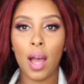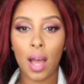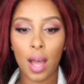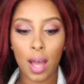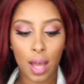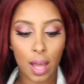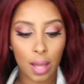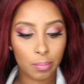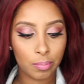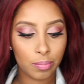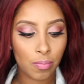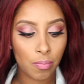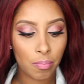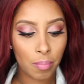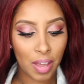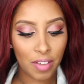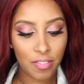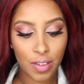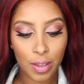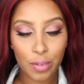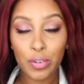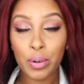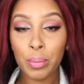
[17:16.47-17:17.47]
My
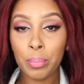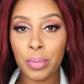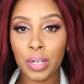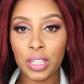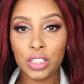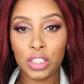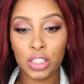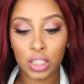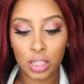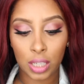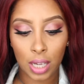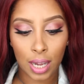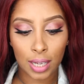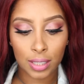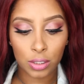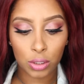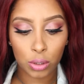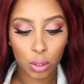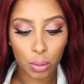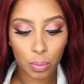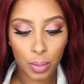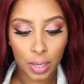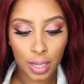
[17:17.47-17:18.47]
favorite brush to
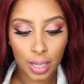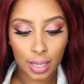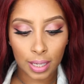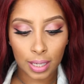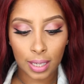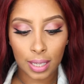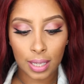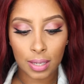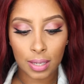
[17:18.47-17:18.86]
contour with